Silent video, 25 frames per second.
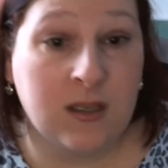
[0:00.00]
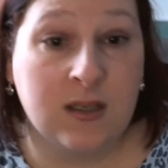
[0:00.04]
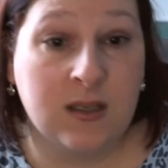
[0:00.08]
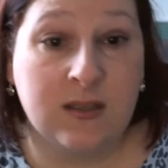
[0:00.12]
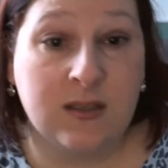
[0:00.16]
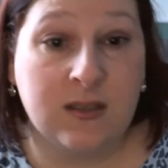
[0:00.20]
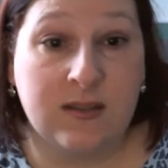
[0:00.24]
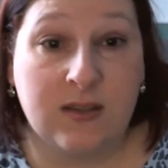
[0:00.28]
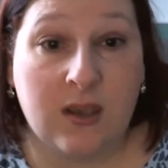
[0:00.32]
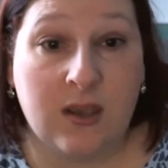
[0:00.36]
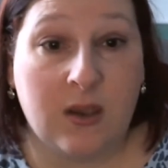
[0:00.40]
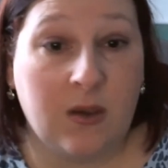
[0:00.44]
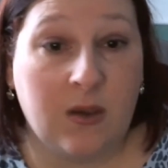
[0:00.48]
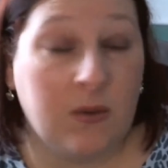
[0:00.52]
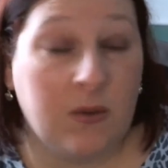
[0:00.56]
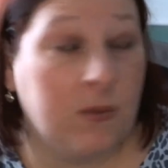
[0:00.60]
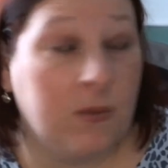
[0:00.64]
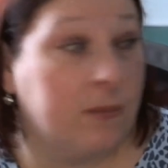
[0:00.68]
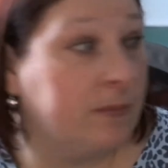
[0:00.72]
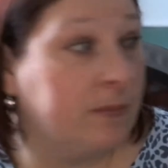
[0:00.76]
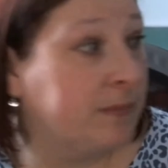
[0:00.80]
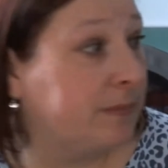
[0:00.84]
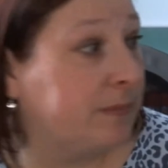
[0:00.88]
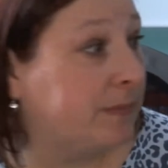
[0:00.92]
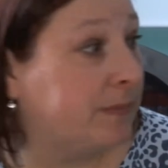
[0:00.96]
So
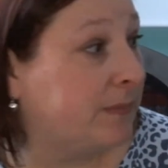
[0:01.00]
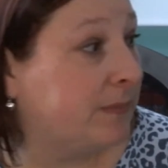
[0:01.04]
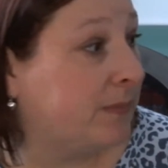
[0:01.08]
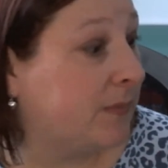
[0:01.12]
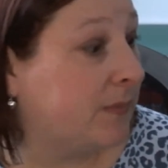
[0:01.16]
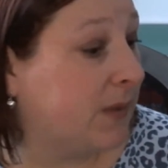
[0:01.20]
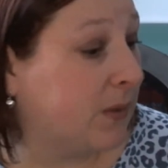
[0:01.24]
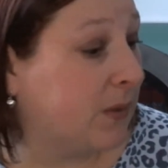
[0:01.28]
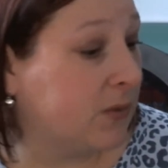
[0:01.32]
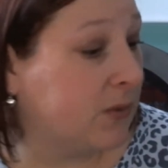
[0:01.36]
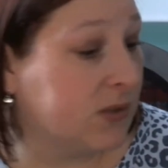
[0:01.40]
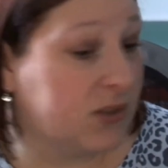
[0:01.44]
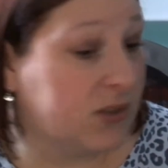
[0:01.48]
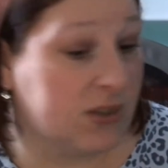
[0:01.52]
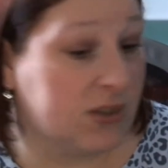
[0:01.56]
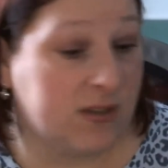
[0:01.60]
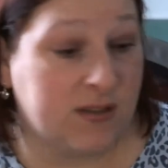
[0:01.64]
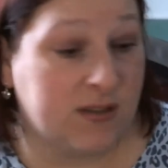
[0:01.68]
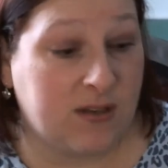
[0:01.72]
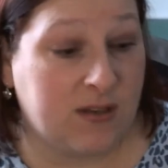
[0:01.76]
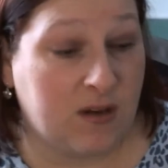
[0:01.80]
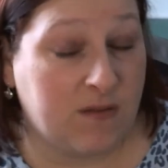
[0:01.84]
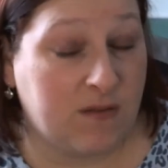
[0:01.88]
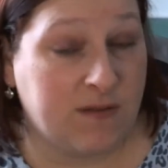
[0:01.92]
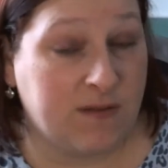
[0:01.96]
there was just
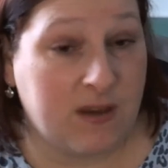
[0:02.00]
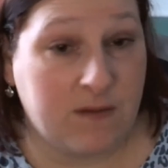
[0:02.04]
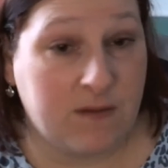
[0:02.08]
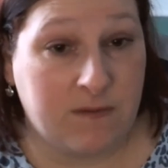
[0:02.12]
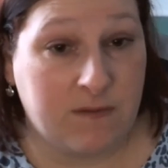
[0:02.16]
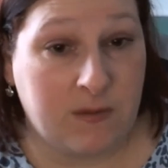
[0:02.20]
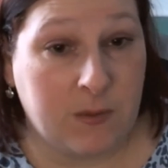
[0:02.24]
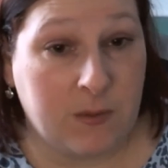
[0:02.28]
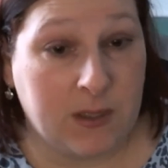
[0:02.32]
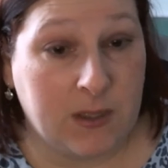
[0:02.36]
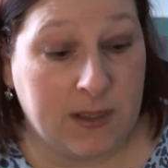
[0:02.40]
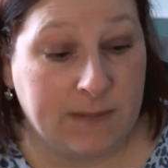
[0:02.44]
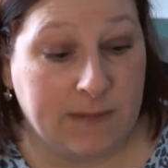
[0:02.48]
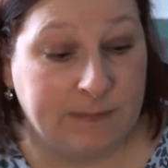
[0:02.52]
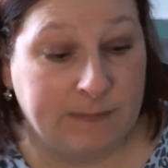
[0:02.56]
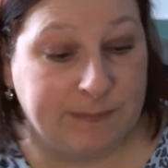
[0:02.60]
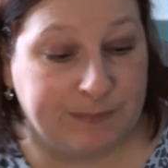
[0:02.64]
stuff everywhere.